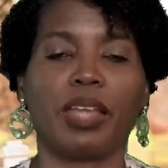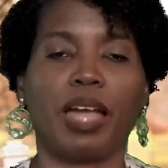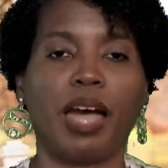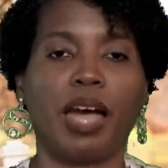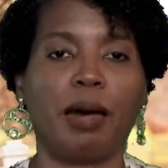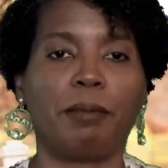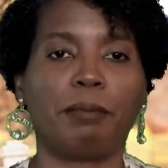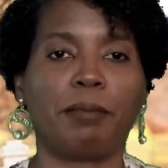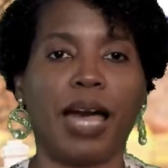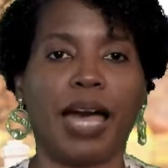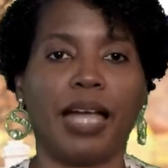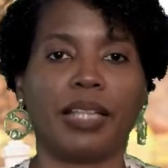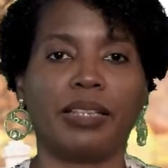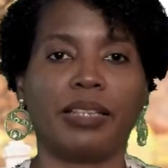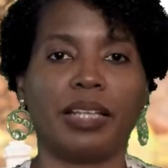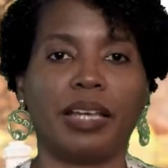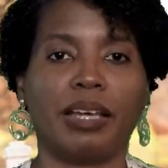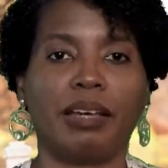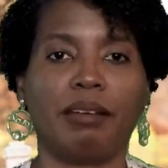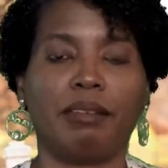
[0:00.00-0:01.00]
I
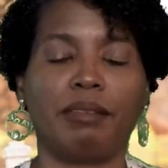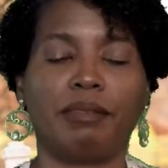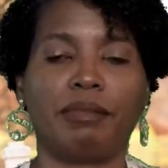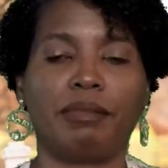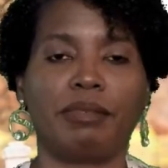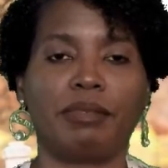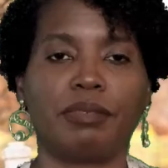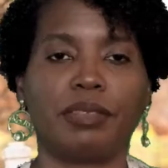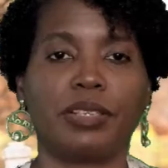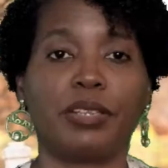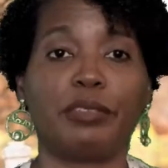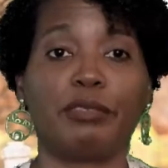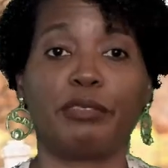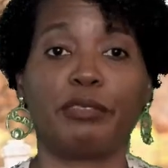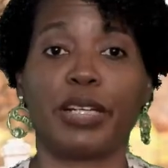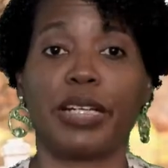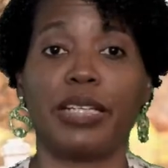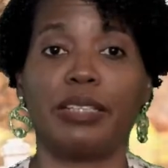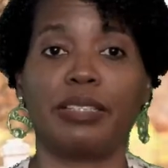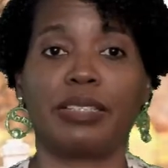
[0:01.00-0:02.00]
love the
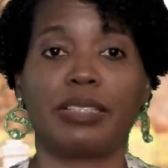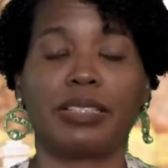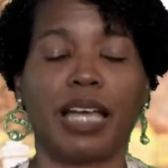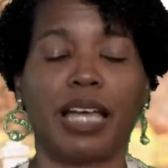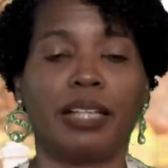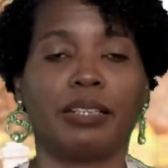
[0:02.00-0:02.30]
friends.